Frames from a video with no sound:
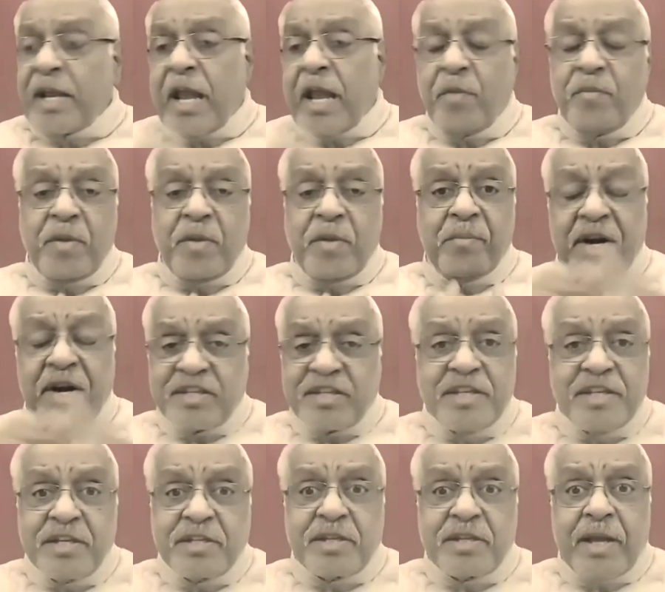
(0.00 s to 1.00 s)
They gave me
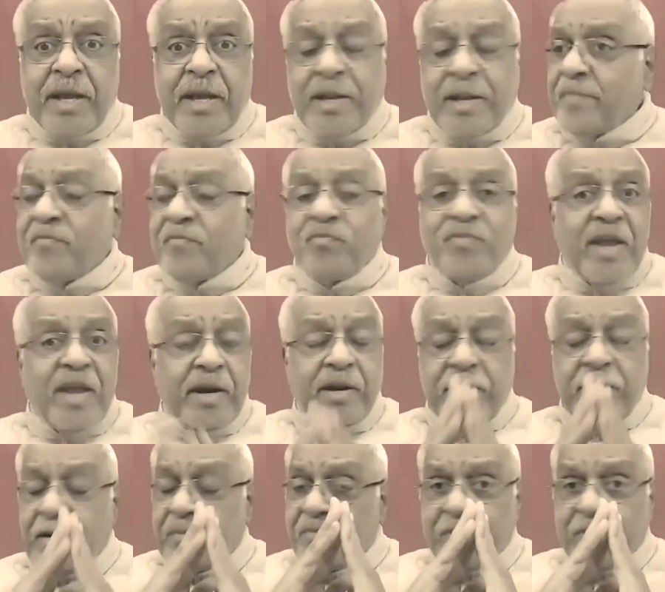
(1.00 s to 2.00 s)
medicine, and they
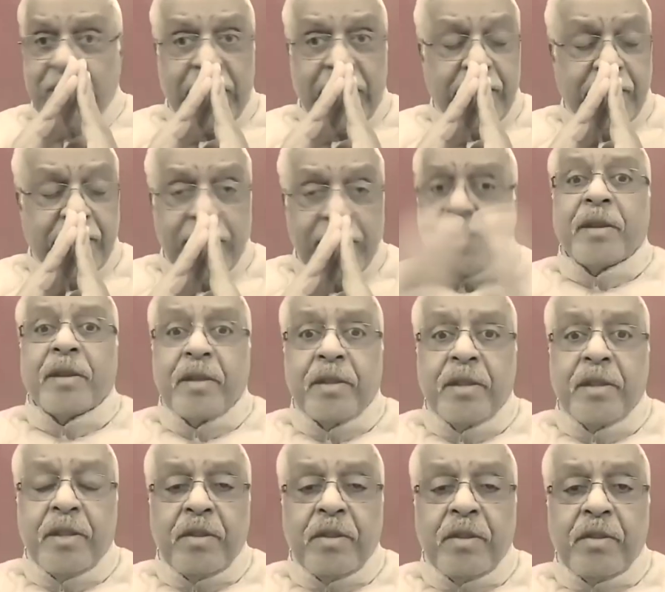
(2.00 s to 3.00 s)
didn't.
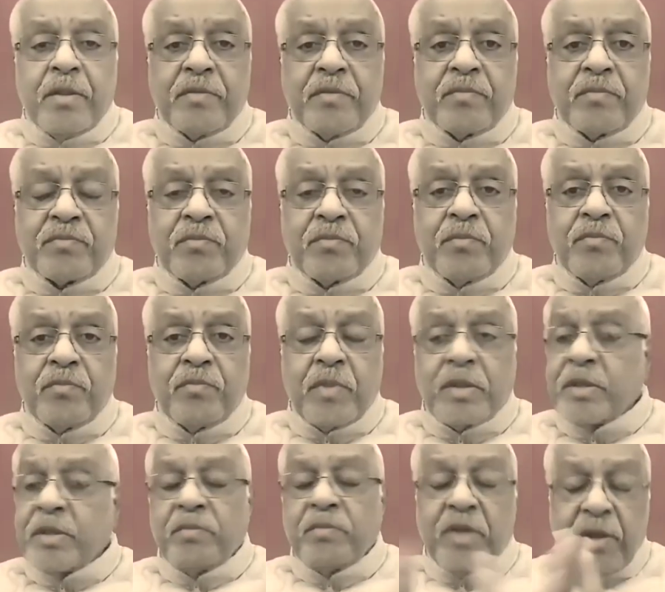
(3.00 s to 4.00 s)

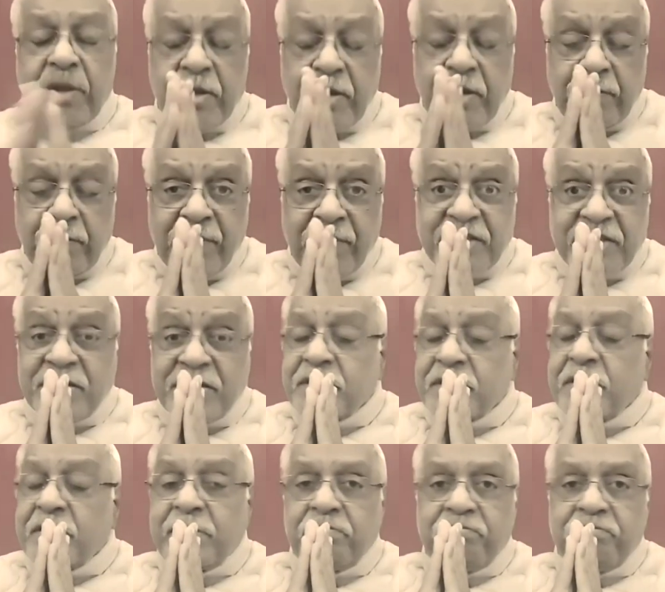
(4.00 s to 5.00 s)
The
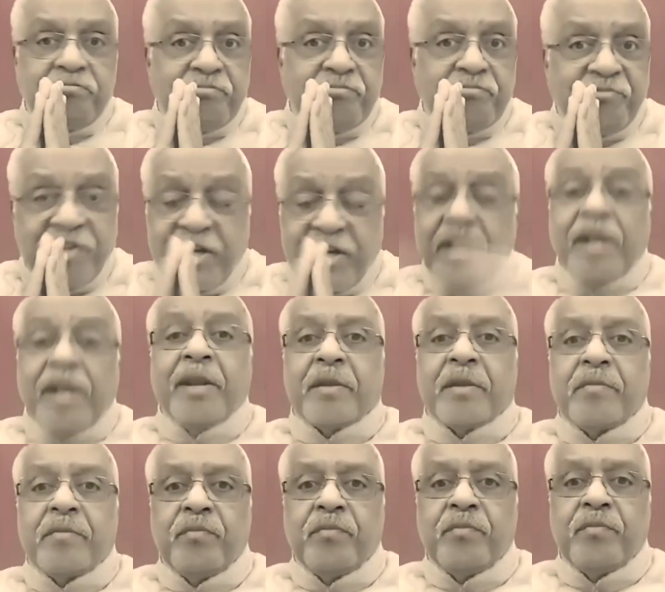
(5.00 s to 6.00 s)
medicine
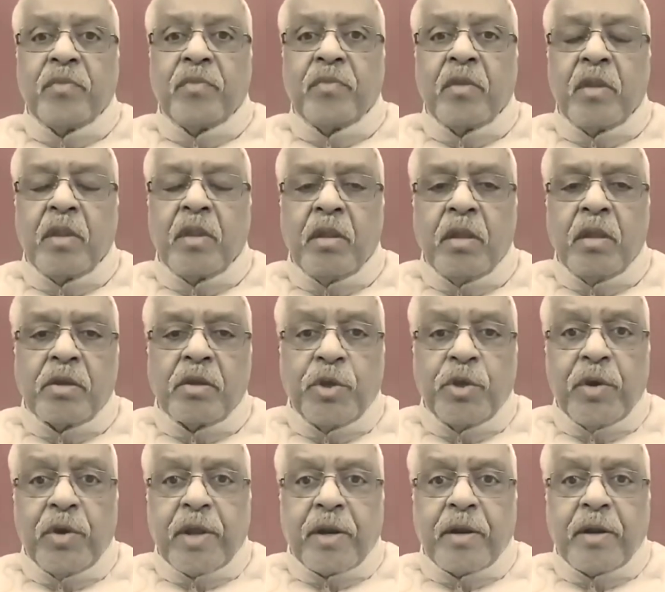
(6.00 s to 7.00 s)
didn't
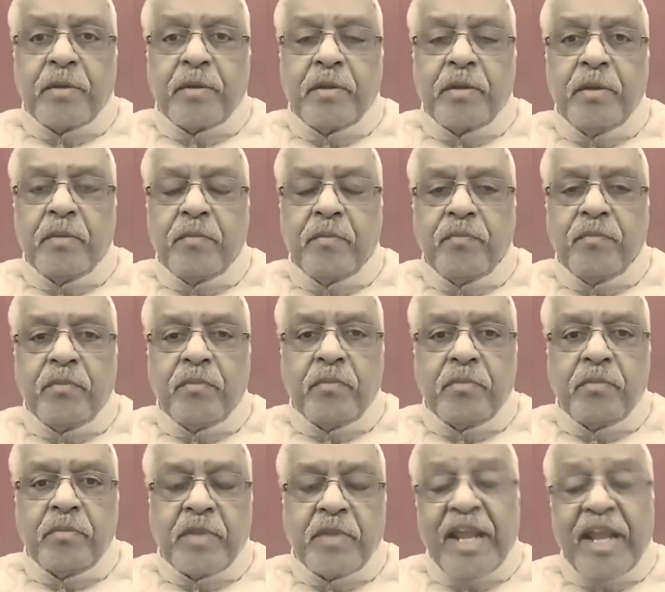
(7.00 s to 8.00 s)
cure.
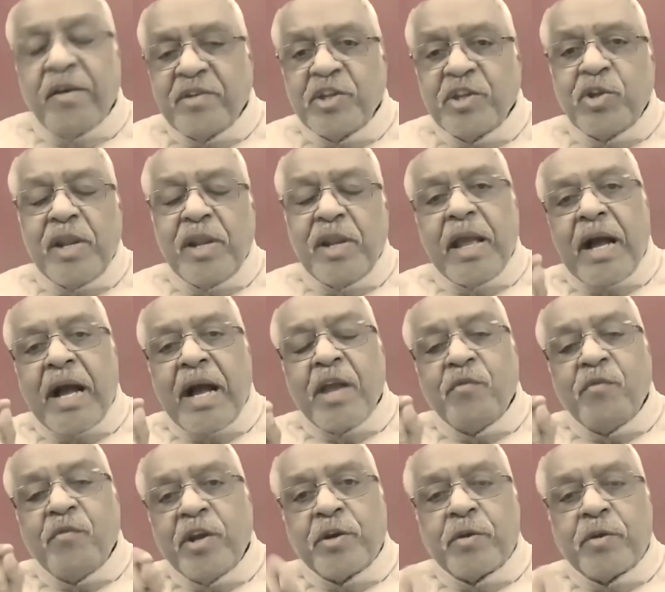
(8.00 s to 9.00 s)
Then eventually
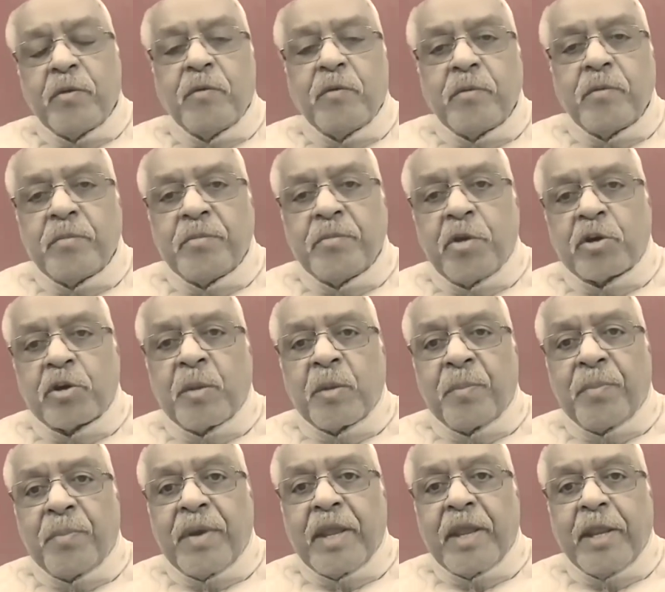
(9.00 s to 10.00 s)
I went to
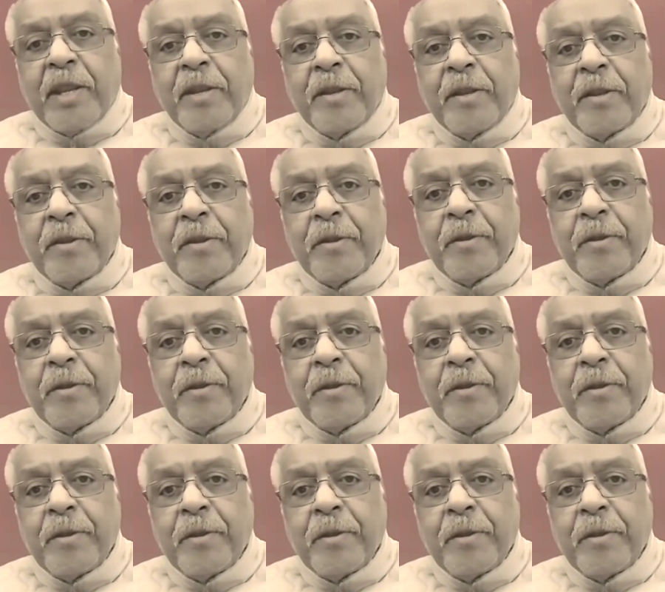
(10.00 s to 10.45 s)
Dr. Pai